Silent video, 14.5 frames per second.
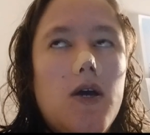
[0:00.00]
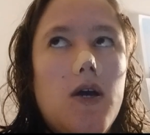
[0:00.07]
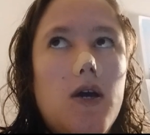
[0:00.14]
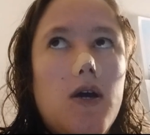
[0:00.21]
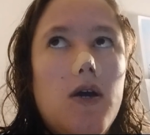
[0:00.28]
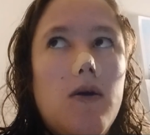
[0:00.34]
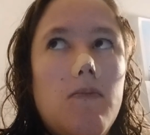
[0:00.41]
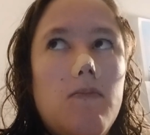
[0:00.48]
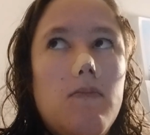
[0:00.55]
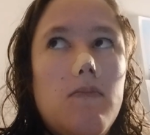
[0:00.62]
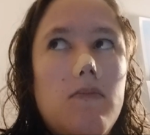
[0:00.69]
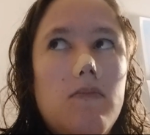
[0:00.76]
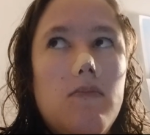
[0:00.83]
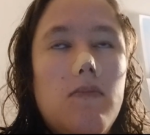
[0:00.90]

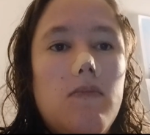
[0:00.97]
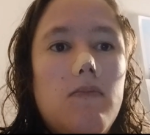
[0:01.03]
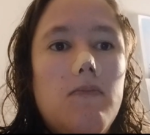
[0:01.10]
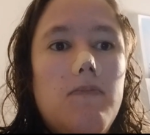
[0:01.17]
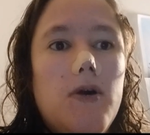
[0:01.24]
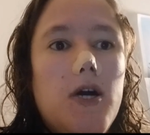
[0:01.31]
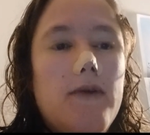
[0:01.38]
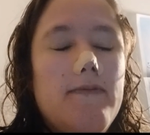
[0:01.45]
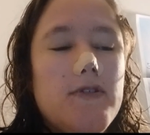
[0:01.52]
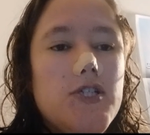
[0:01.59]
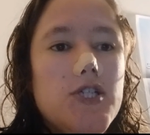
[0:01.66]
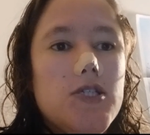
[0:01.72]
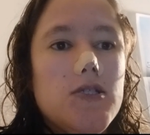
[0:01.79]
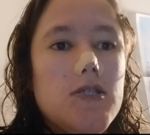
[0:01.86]
But I
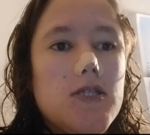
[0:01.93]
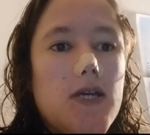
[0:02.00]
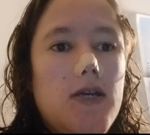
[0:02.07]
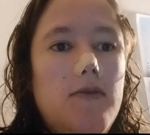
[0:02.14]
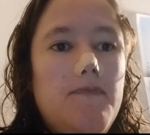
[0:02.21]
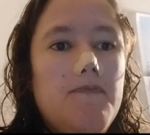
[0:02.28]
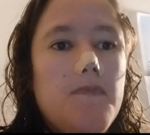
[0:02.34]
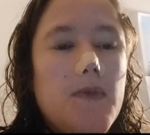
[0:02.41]
finished it today,